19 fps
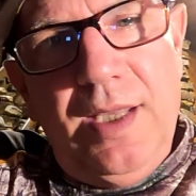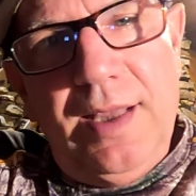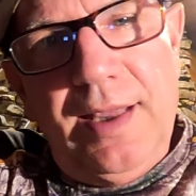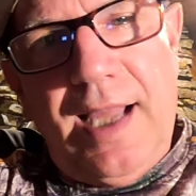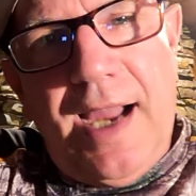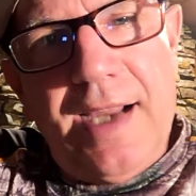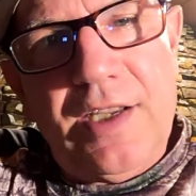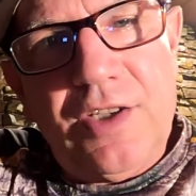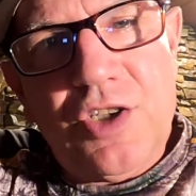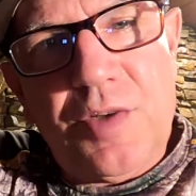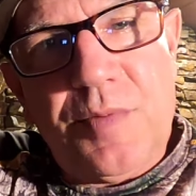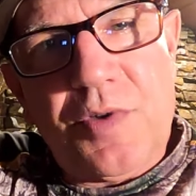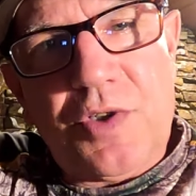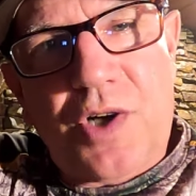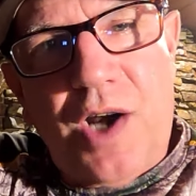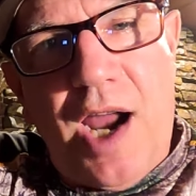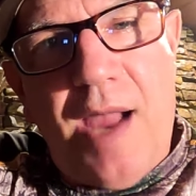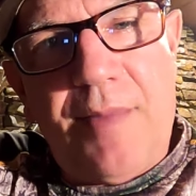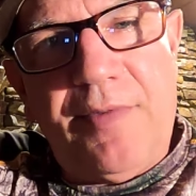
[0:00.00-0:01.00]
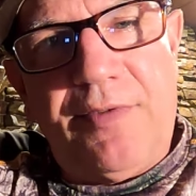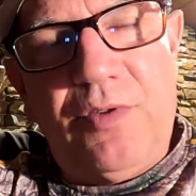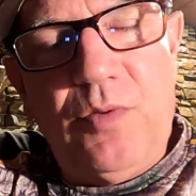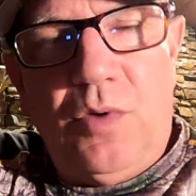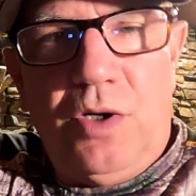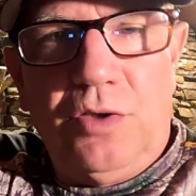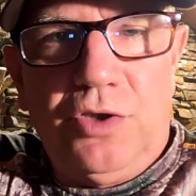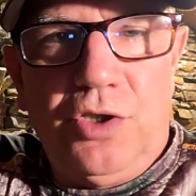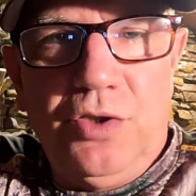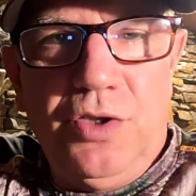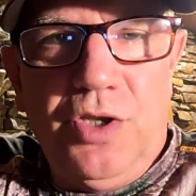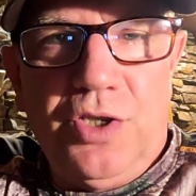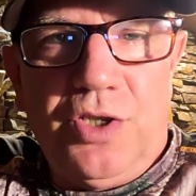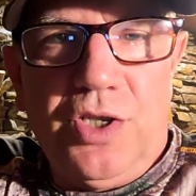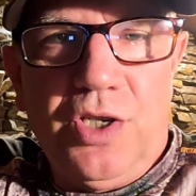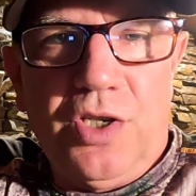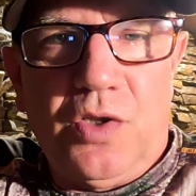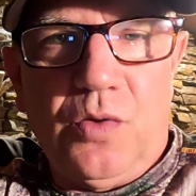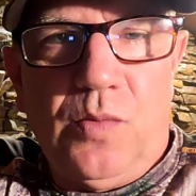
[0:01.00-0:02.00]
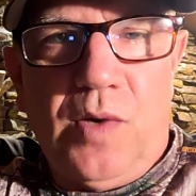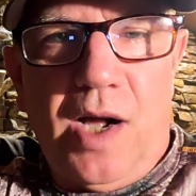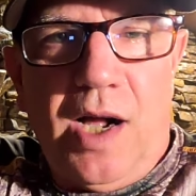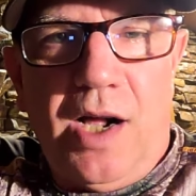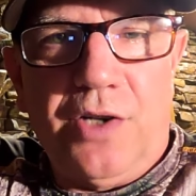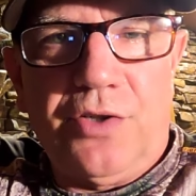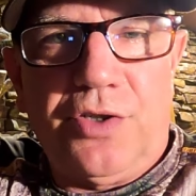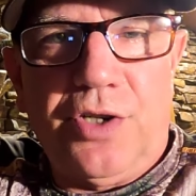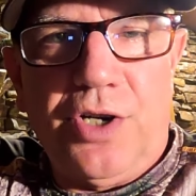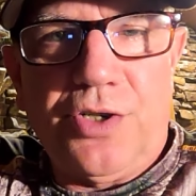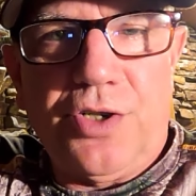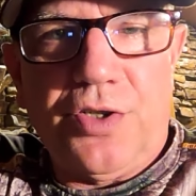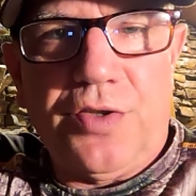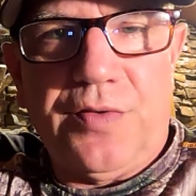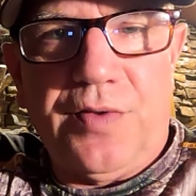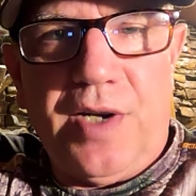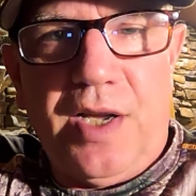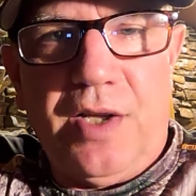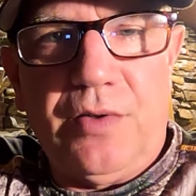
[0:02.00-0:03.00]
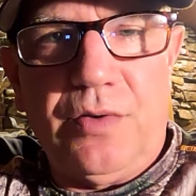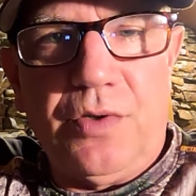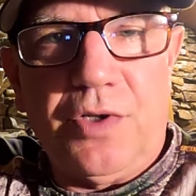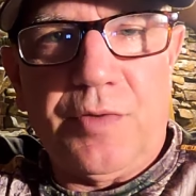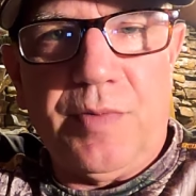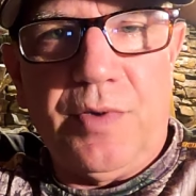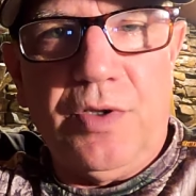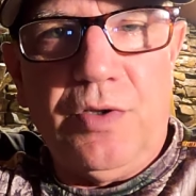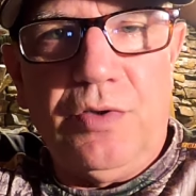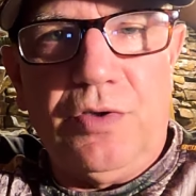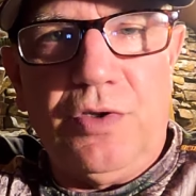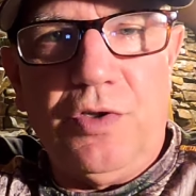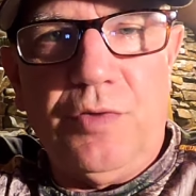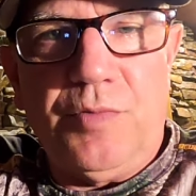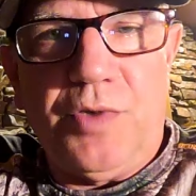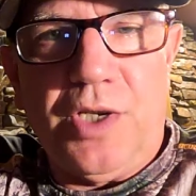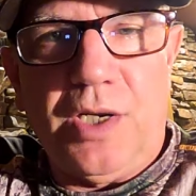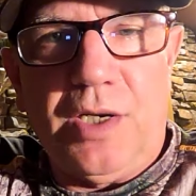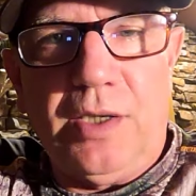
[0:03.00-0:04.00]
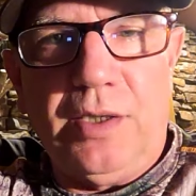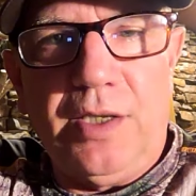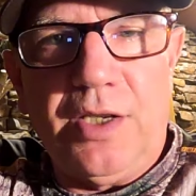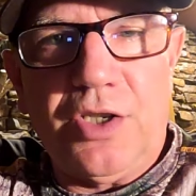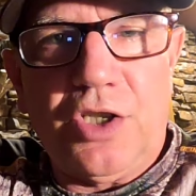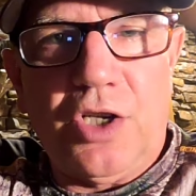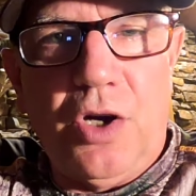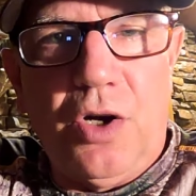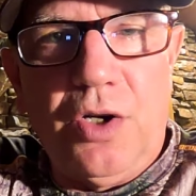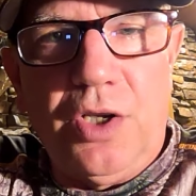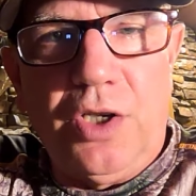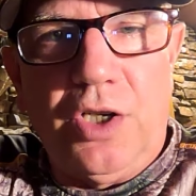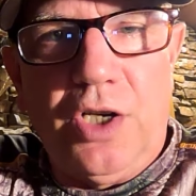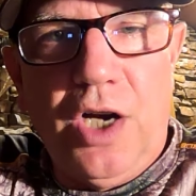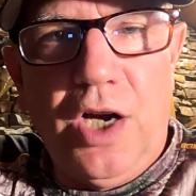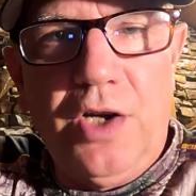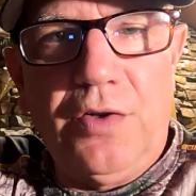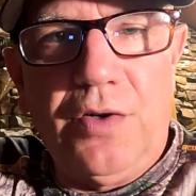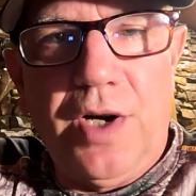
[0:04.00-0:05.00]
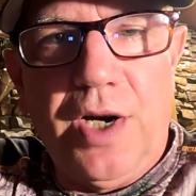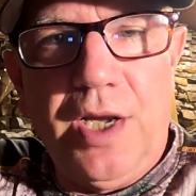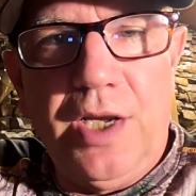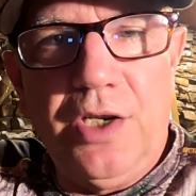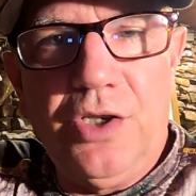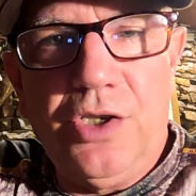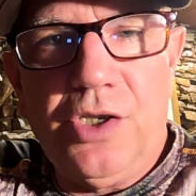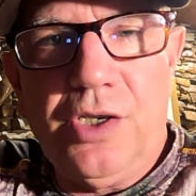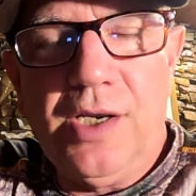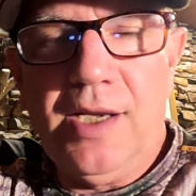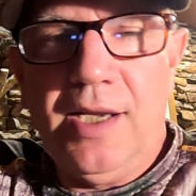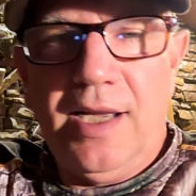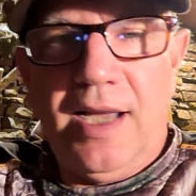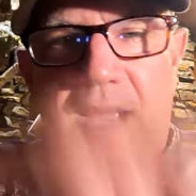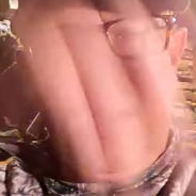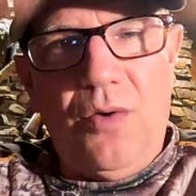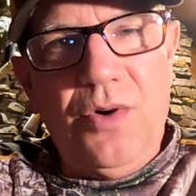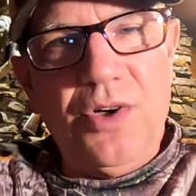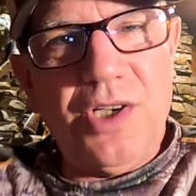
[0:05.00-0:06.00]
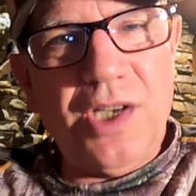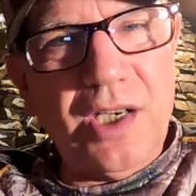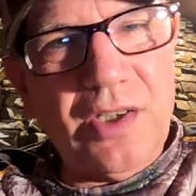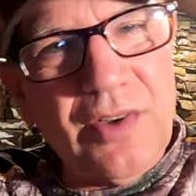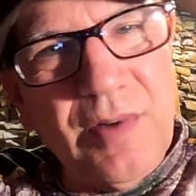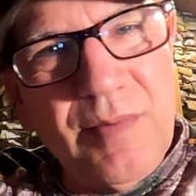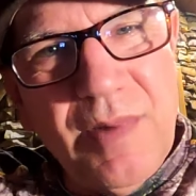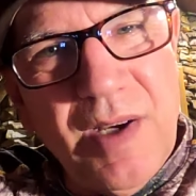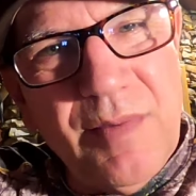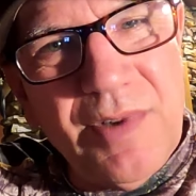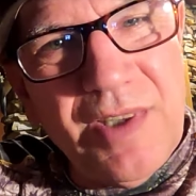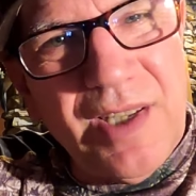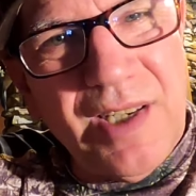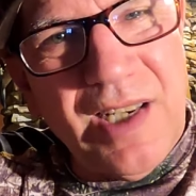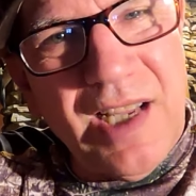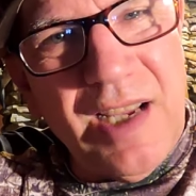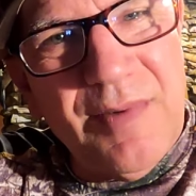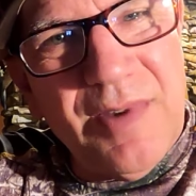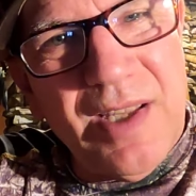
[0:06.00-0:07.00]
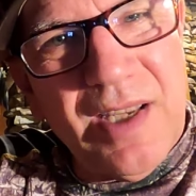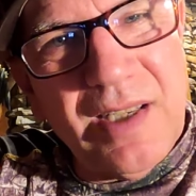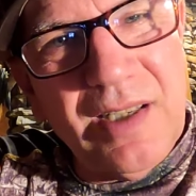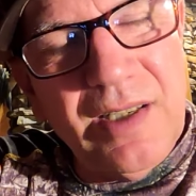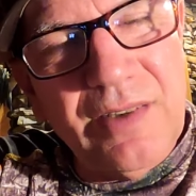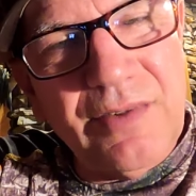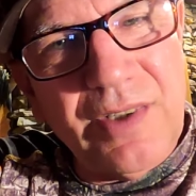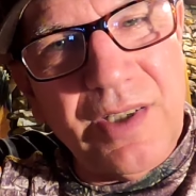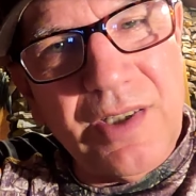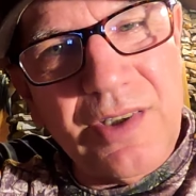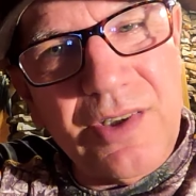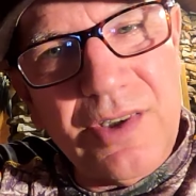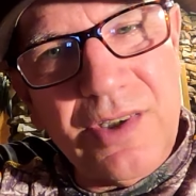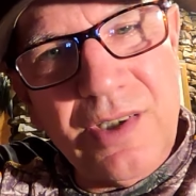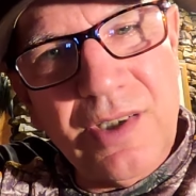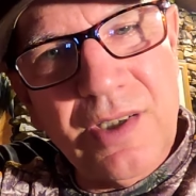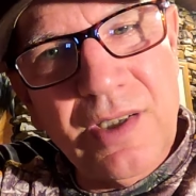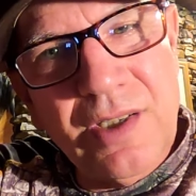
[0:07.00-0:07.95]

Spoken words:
Like and subscribe if you want to. This is the Wild Treasures of an Outdoorsman YouTube channel. Let's go to the gun range. I wish I could remember the name of that gun range.